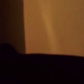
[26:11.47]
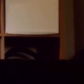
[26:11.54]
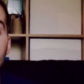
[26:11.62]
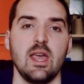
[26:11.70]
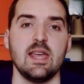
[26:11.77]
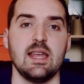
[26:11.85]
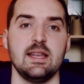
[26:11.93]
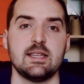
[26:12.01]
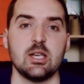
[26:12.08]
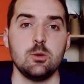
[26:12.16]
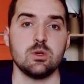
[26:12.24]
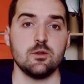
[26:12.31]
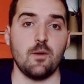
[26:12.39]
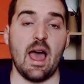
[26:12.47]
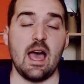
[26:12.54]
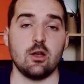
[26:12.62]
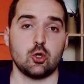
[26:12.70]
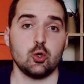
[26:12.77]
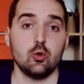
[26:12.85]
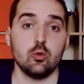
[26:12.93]
Okay, in terms of
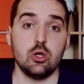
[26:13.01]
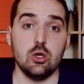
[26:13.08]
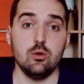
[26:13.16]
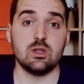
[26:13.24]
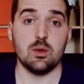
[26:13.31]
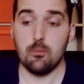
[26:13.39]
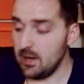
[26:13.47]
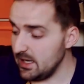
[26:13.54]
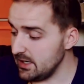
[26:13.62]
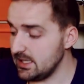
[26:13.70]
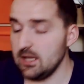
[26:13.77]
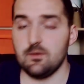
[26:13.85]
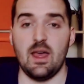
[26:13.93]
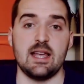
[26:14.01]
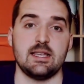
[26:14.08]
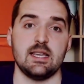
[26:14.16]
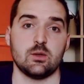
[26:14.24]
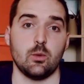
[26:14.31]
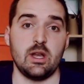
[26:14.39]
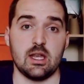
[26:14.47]
actual usability of the
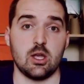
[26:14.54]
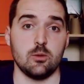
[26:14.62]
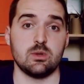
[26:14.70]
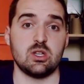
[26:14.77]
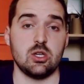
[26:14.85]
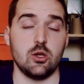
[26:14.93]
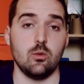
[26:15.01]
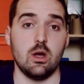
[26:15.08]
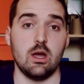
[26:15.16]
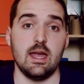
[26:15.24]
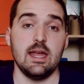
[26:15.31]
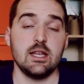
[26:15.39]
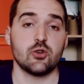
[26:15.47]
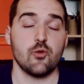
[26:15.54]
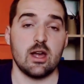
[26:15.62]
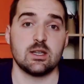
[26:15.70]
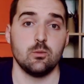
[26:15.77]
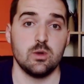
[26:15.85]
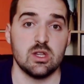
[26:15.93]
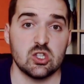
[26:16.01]
headsets when it comes to
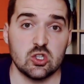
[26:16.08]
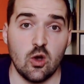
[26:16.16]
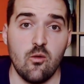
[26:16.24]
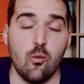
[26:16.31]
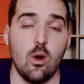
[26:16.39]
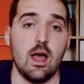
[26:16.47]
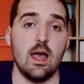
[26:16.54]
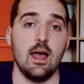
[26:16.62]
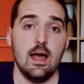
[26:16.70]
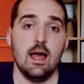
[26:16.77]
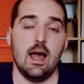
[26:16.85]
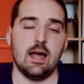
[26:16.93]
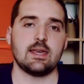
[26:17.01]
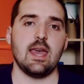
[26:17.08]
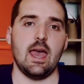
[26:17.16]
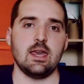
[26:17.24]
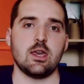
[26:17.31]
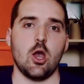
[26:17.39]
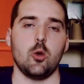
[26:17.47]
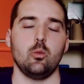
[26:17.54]
interacting with the software and
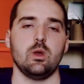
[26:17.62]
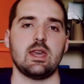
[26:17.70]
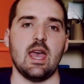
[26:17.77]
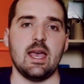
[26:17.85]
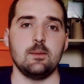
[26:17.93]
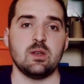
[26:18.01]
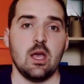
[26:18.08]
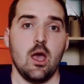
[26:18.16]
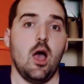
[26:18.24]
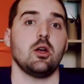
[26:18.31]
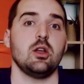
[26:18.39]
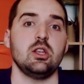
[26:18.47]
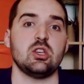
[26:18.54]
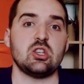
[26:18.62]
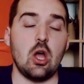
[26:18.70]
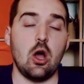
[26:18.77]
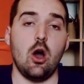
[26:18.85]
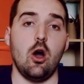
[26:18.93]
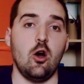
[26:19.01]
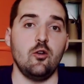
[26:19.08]
getting going with games, I'm going to
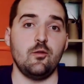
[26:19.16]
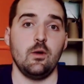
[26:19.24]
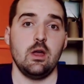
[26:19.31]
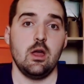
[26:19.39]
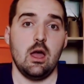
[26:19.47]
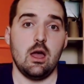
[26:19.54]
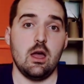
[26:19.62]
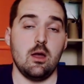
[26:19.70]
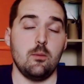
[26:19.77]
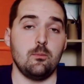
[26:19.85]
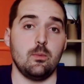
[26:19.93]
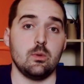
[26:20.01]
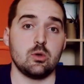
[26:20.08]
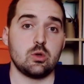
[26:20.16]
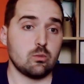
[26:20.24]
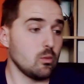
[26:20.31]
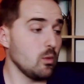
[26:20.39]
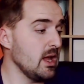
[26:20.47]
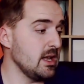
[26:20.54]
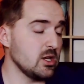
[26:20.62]
start off
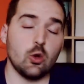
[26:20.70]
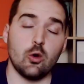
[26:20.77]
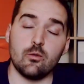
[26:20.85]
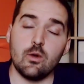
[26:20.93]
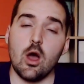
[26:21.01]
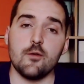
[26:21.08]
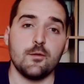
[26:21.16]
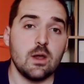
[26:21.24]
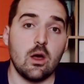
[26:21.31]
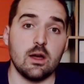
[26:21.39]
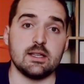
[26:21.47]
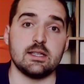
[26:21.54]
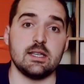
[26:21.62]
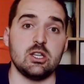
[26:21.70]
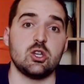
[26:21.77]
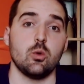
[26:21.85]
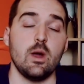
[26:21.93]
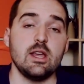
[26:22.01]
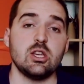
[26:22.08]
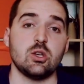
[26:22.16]
in a sort of like-for-like
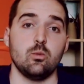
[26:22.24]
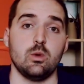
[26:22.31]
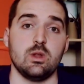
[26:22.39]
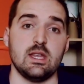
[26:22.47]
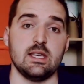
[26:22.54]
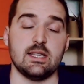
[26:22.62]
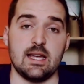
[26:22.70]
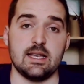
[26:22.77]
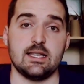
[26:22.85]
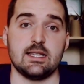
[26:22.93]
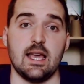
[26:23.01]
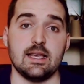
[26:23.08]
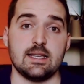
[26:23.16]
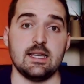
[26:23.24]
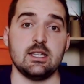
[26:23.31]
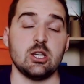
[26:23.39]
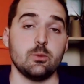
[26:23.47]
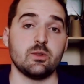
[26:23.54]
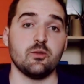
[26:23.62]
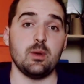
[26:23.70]
situation with these headsets in
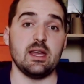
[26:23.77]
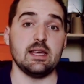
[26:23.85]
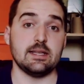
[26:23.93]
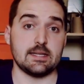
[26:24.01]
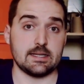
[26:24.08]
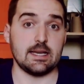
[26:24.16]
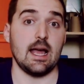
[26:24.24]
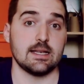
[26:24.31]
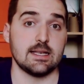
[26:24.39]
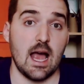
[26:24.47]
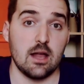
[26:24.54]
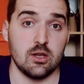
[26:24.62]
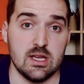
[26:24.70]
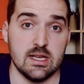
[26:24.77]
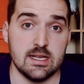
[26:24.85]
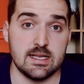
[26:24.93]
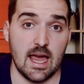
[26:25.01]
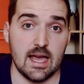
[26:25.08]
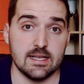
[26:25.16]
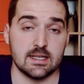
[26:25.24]
terms of being sat down at your
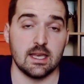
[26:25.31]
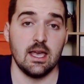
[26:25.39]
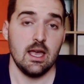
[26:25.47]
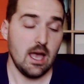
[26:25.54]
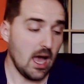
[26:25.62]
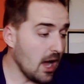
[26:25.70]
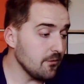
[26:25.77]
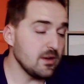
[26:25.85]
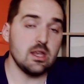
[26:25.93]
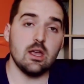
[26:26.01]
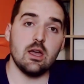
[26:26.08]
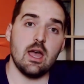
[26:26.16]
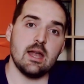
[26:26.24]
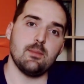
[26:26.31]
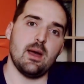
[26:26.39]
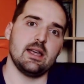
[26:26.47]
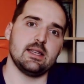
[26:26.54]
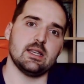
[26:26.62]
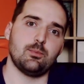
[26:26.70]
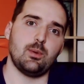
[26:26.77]
desk, having your
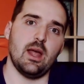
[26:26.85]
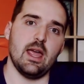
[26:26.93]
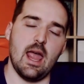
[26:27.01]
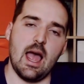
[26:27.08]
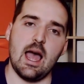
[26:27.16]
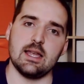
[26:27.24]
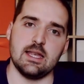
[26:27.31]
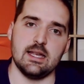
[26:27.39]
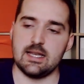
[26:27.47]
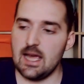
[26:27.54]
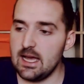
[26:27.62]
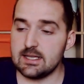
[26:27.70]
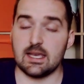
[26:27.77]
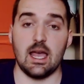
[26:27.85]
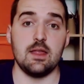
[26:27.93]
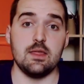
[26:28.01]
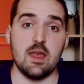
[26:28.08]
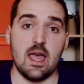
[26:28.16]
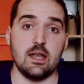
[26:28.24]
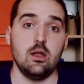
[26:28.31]
head-mounted display at your desk,
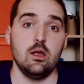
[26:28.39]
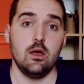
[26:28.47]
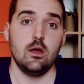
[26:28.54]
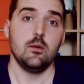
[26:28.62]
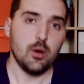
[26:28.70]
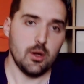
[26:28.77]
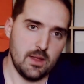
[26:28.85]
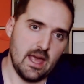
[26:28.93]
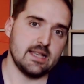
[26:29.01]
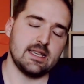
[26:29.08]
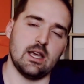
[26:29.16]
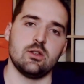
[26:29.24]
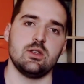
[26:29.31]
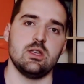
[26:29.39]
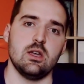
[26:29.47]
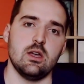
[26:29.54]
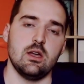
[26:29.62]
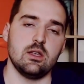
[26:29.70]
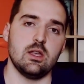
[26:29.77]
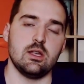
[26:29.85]
and then putting the headset on
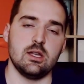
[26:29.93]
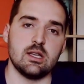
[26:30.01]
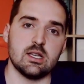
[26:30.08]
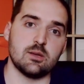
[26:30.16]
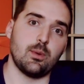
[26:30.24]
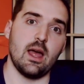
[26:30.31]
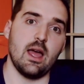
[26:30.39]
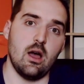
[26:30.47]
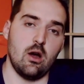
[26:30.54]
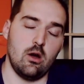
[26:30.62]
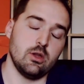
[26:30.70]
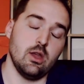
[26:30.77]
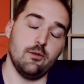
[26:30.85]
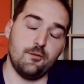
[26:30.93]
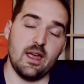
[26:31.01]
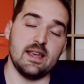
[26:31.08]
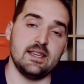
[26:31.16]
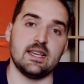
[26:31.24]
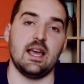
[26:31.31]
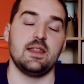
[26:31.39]
your display on your
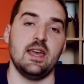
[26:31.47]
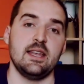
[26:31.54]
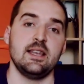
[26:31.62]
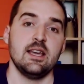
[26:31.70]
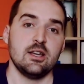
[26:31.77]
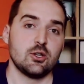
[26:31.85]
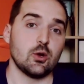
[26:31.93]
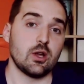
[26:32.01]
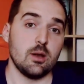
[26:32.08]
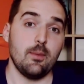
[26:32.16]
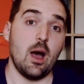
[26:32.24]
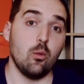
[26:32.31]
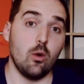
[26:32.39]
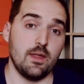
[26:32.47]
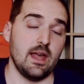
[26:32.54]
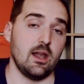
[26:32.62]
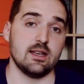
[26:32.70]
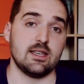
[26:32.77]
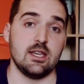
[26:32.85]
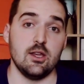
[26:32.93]
face, and then talking about what they
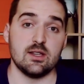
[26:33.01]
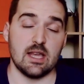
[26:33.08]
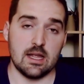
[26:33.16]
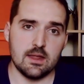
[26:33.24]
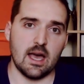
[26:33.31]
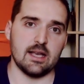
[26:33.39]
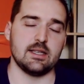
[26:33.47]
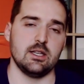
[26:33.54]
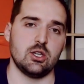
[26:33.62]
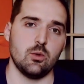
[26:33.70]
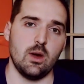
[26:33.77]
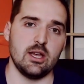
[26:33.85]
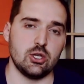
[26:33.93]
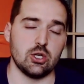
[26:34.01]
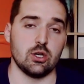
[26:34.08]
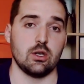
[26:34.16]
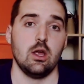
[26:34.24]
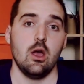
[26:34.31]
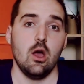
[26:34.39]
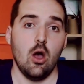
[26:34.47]
like to use in that situation.